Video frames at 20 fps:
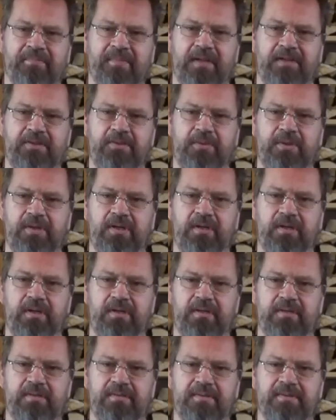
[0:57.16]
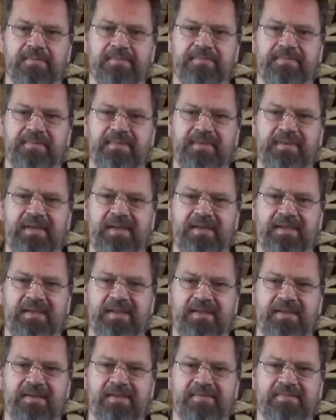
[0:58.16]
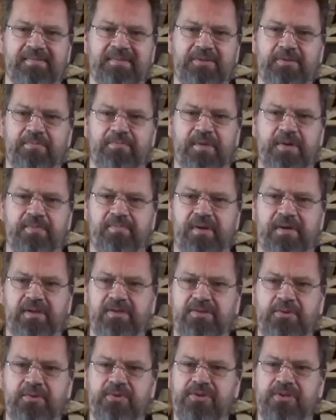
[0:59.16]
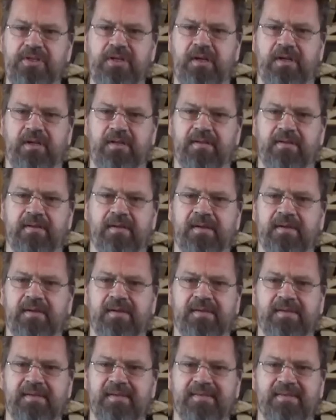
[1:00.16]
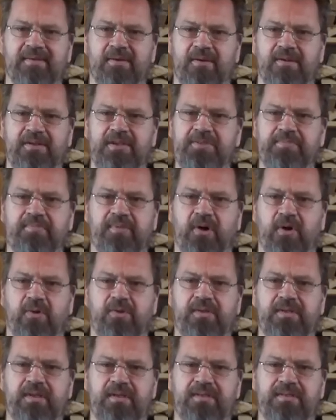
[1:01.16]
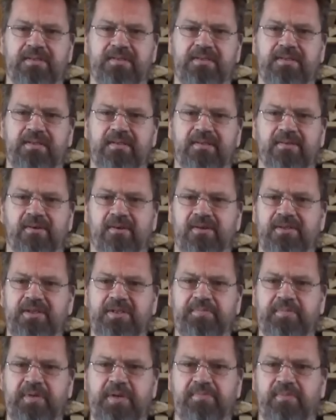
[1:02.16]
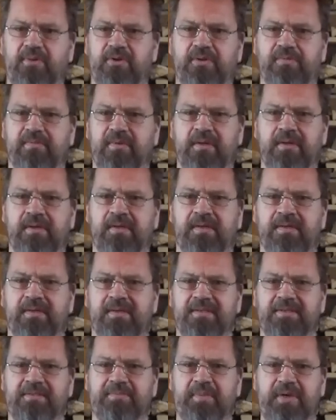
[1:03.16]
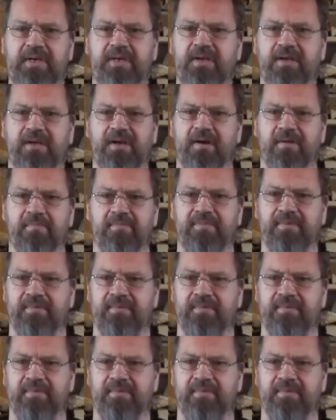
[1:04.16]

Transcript: You did it. In you people in New Zealand, all these protests and all these people speaking up,